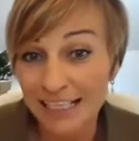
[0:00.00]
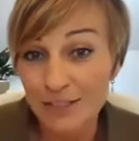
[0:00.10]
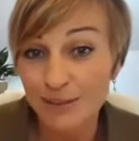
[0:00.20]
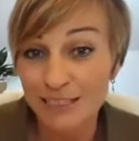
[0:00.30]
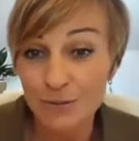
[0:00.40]

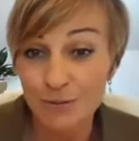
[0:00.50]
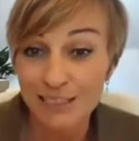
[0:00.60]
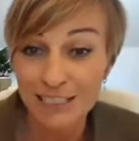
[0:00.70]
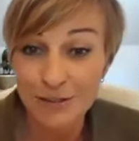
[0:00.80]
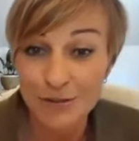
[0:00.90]

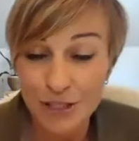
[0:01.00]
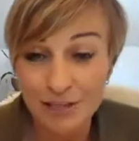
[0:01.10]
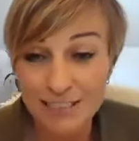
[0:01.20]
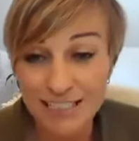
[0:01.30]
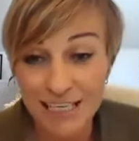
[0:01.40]
2022
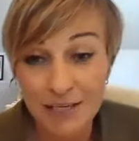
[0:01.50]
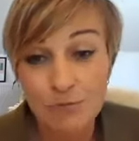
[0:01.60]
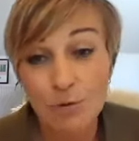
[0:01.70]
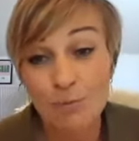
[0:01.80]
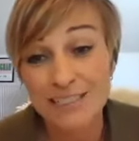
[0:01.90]
charity
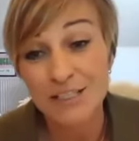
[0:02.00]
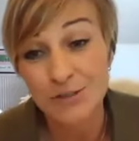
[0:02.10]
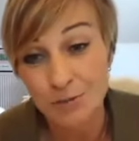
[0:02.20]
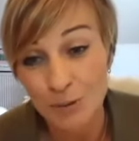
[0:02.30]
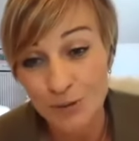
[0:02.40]
will be
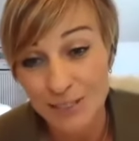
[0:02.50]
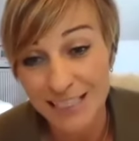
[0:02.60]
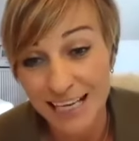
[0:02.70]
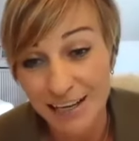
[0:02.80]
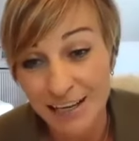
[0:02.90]
distributing
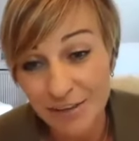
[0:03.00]
that